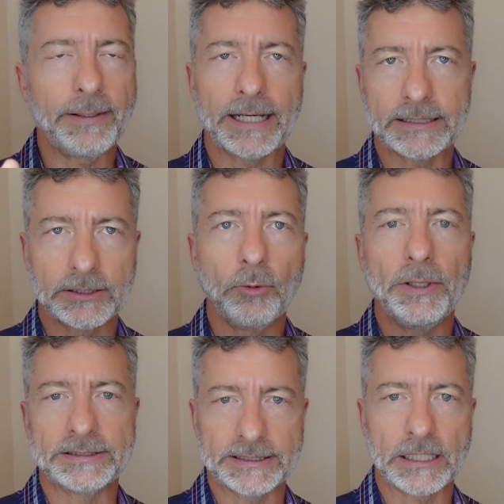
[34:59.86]
has no
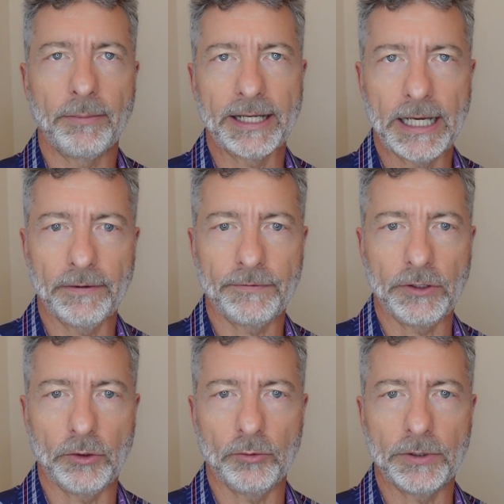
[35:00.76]
business coming after
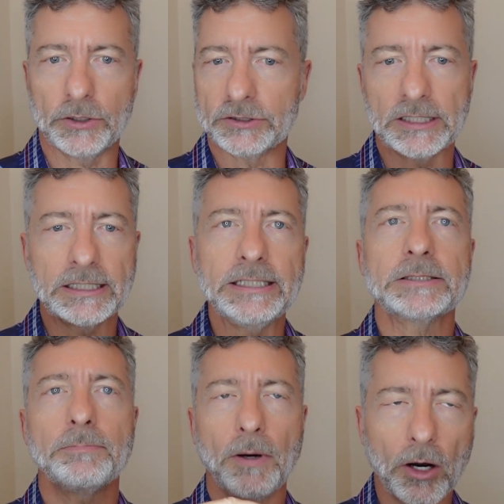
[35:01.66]
you, because at
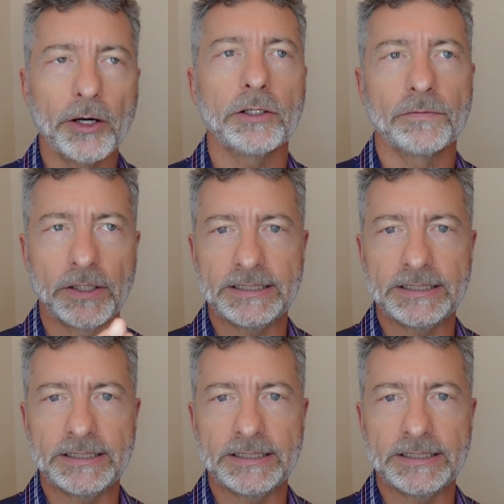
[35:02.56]
least part of the